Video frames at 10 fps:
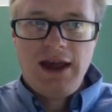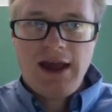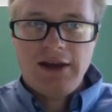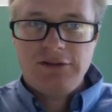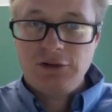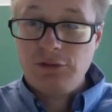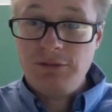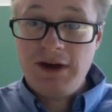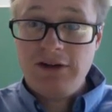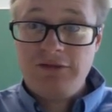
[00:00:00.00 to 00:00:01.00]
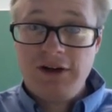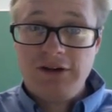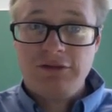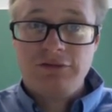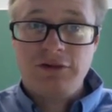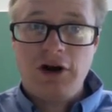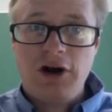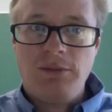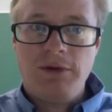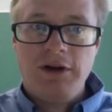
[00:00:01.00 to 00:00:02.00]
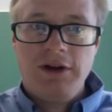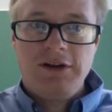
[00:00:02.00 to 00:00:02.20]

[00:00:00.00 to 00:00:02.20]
and so would benefit from